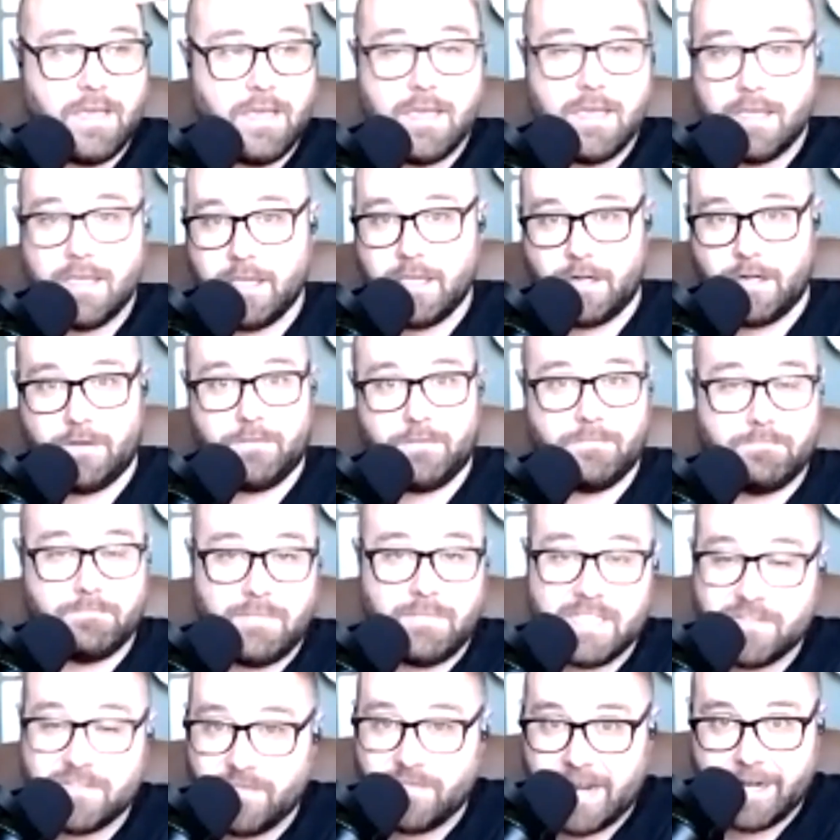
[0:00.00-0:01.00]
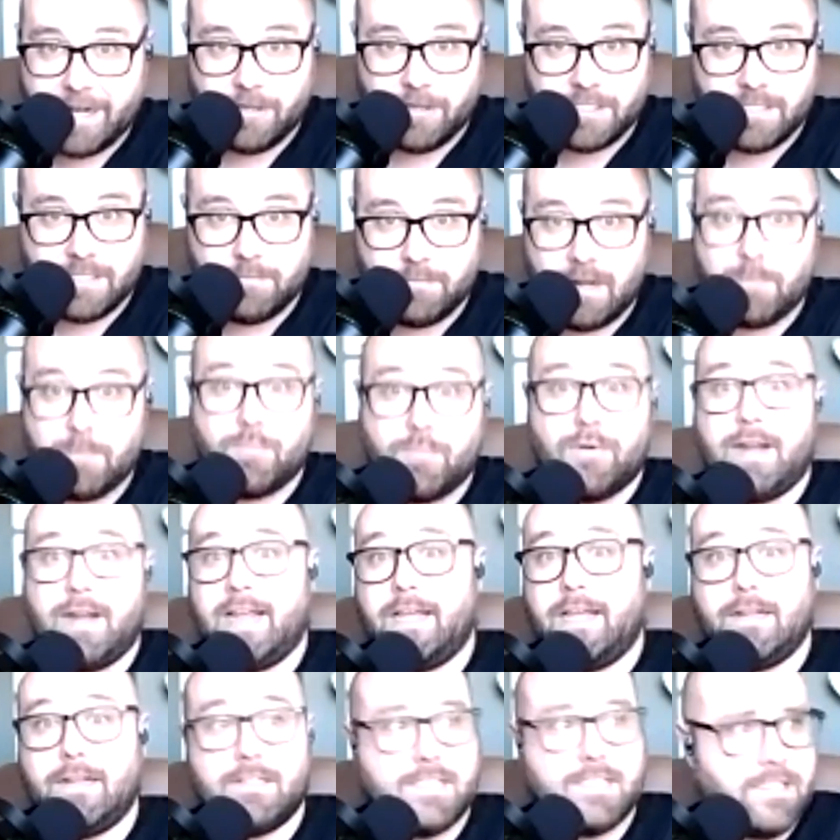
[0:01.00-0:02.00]
you know misfires in my
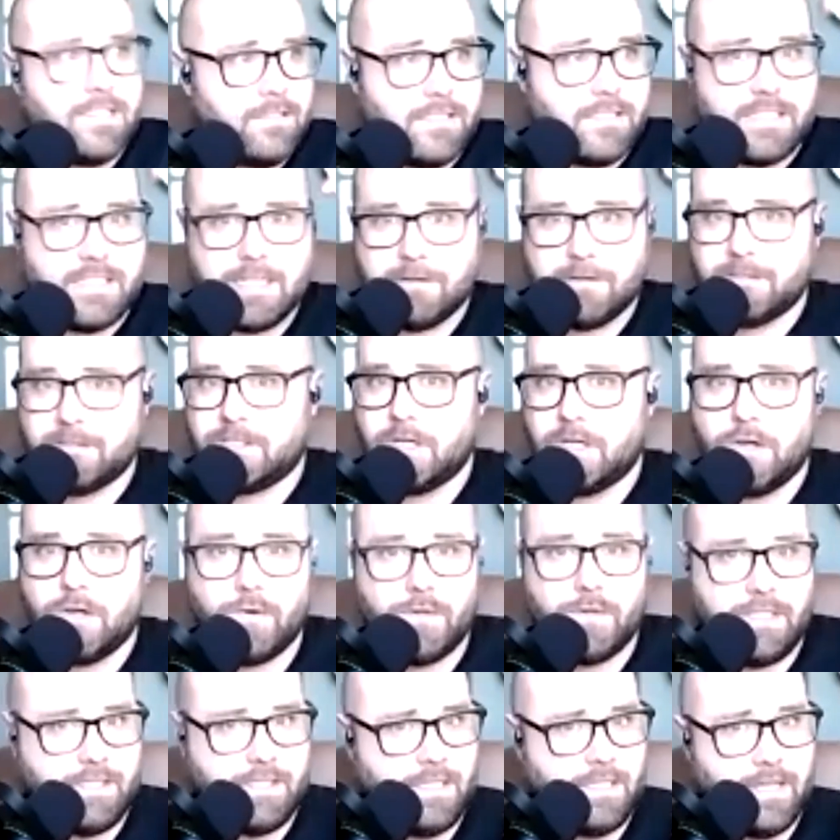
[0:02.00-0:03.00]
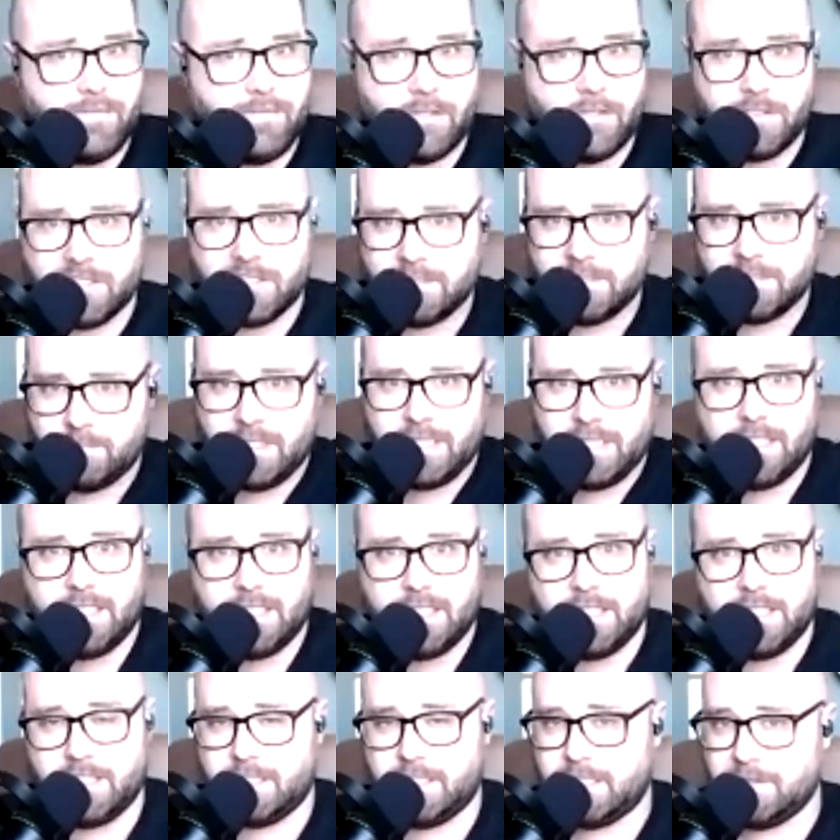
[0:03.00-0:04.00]
brain serotonin levels
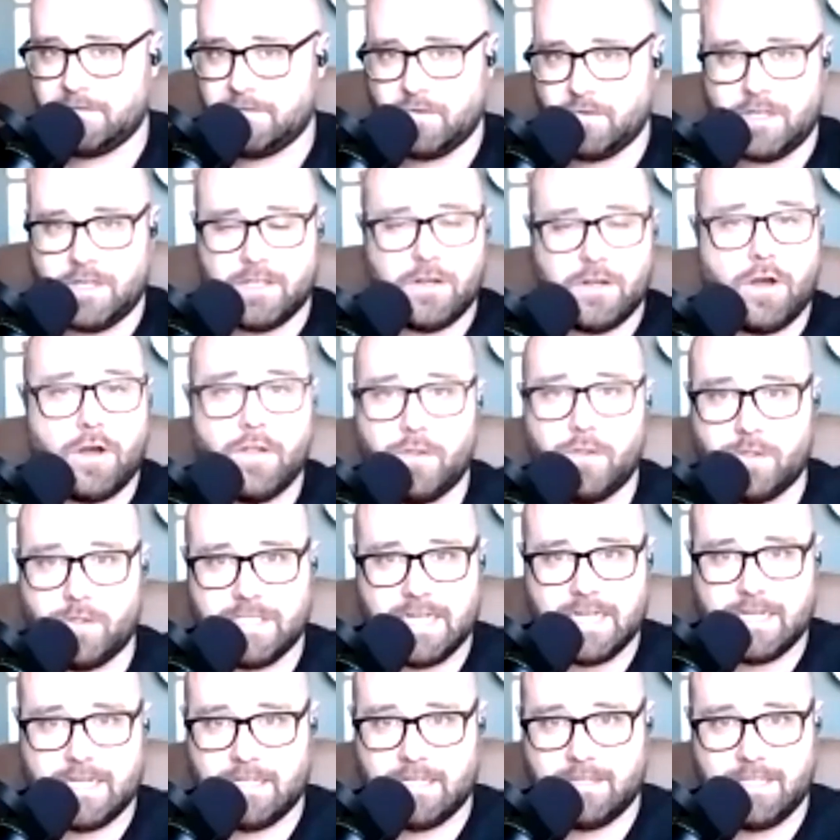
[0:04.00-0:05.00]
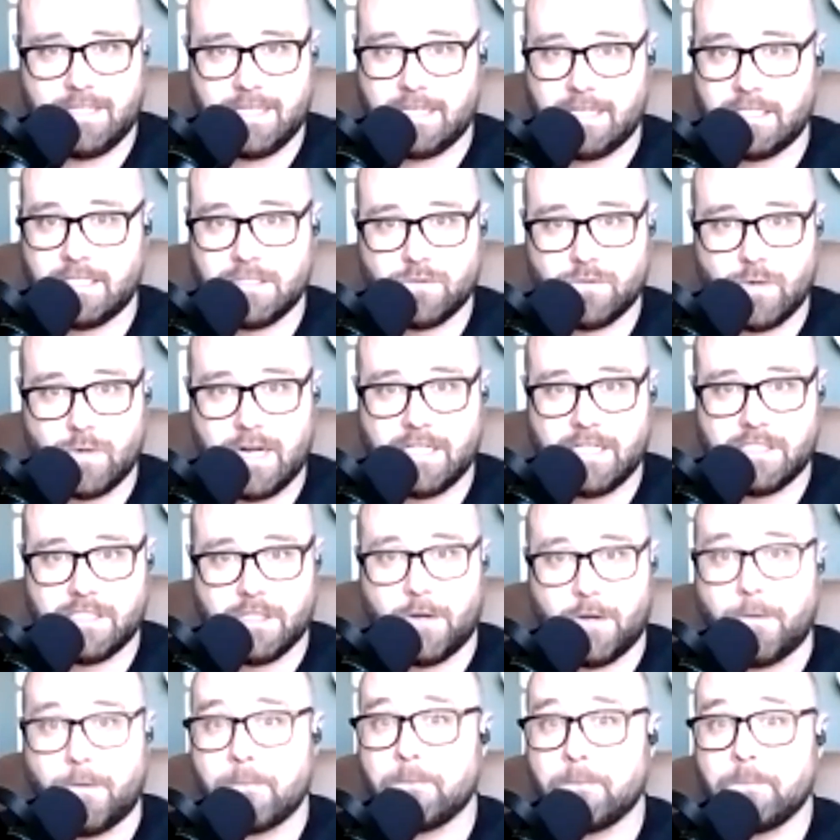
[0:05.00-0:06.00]
being different all those kind of things right
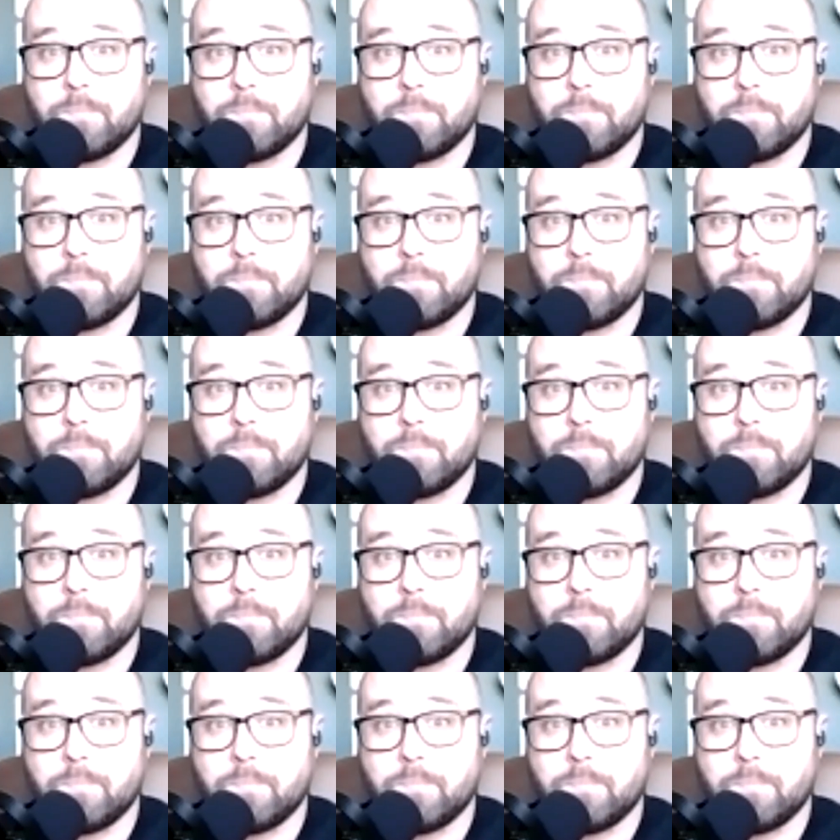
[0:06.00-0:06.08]
so